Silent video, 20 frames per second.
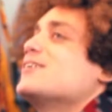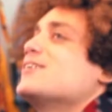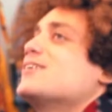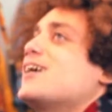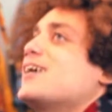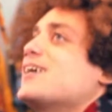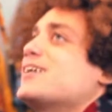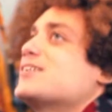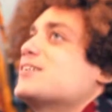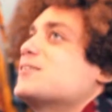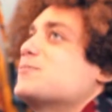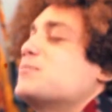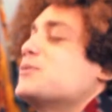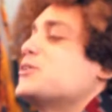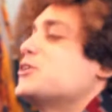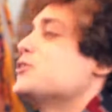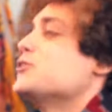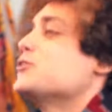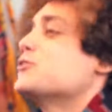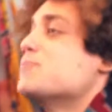like to
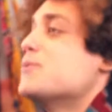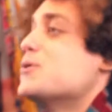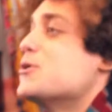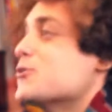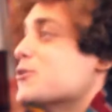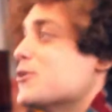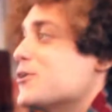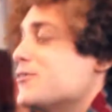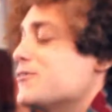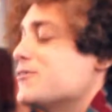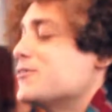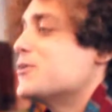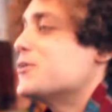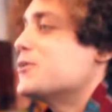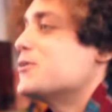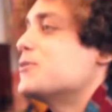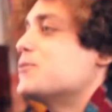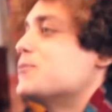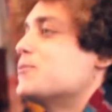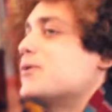produce more of
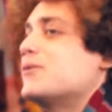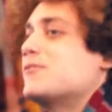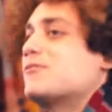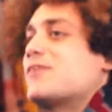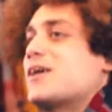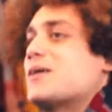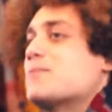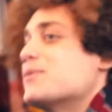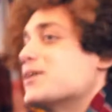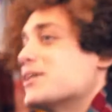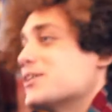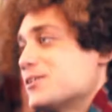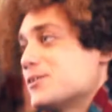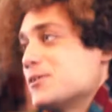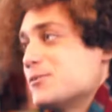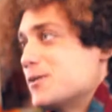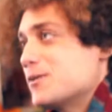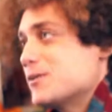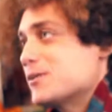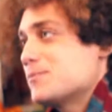or what fabrics do you
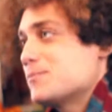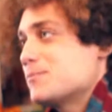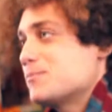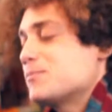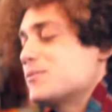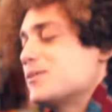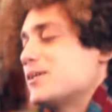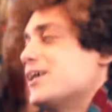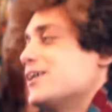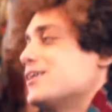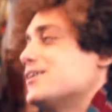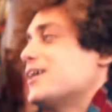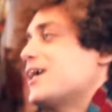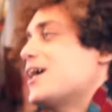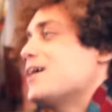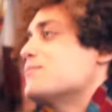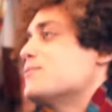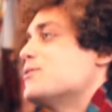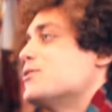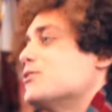want to get to
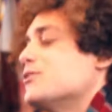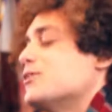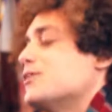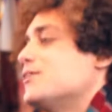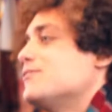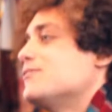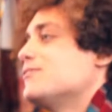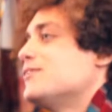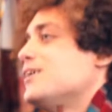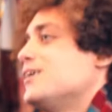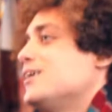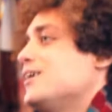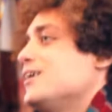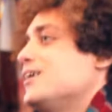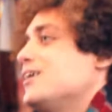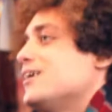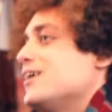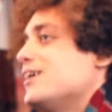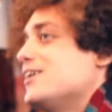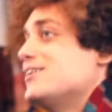get more of.
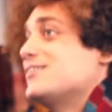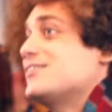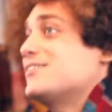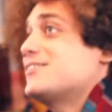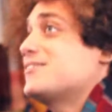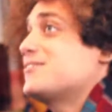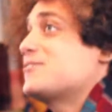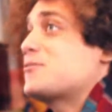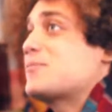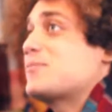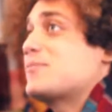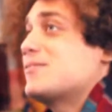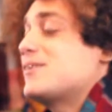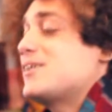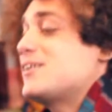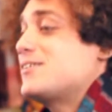It's it's,